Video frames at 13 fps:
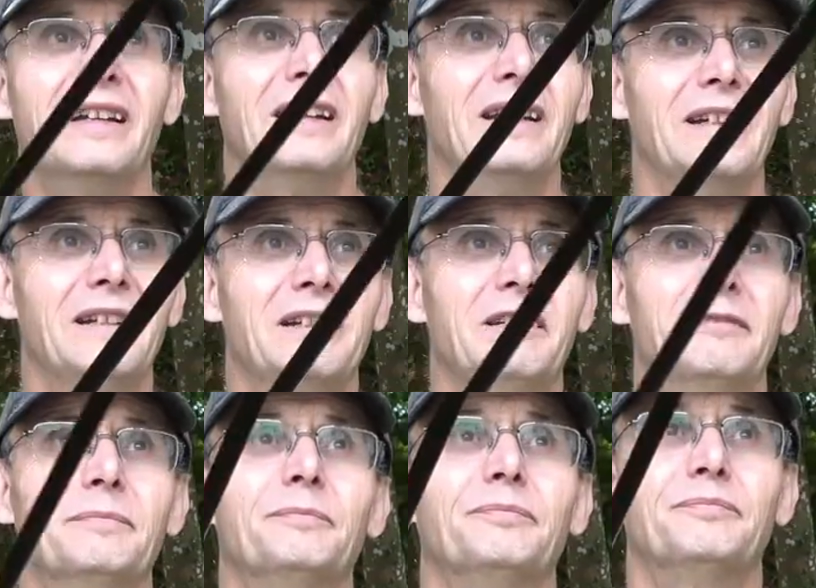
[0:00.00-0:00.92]

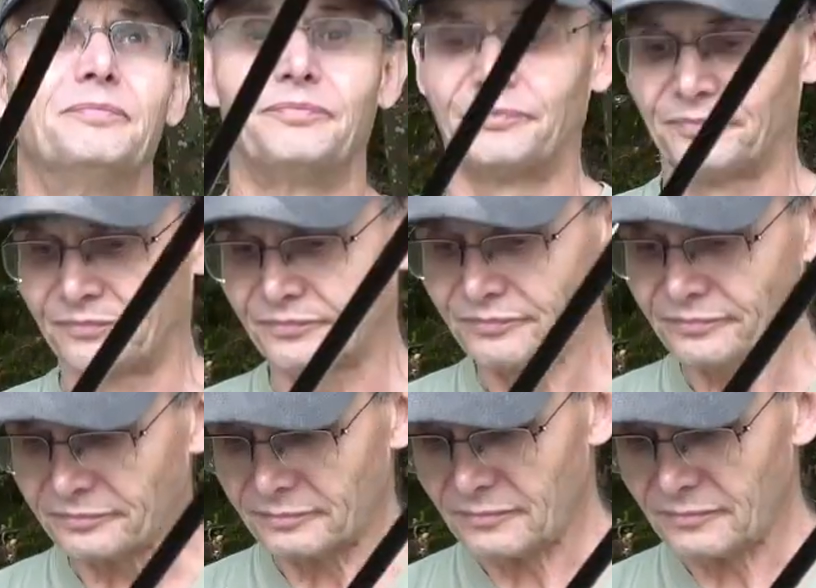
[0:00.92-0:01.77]
[no speech]